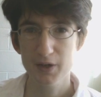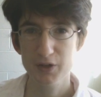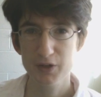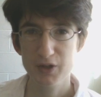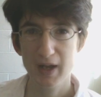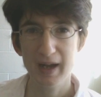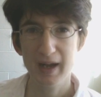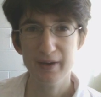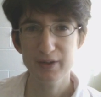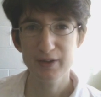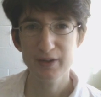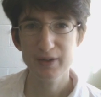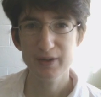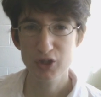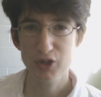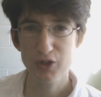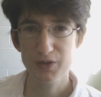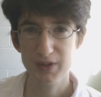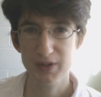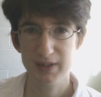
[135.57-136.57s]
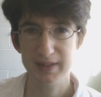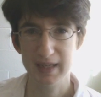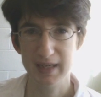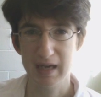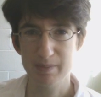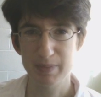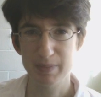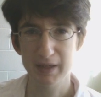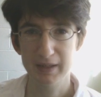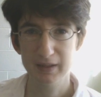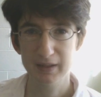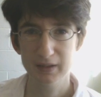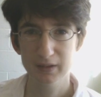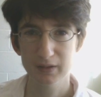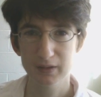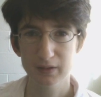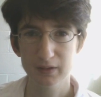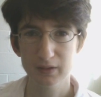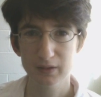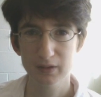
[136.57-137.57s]
So how do you choose a topic?
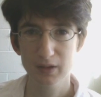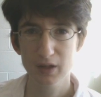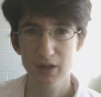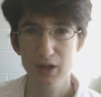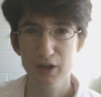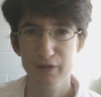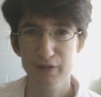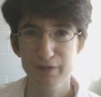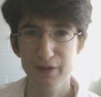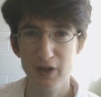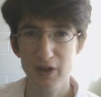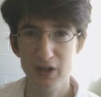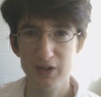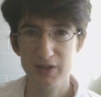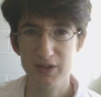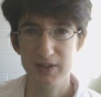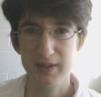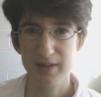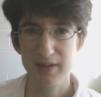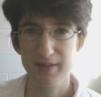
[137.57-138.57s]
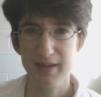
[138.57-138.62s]
First,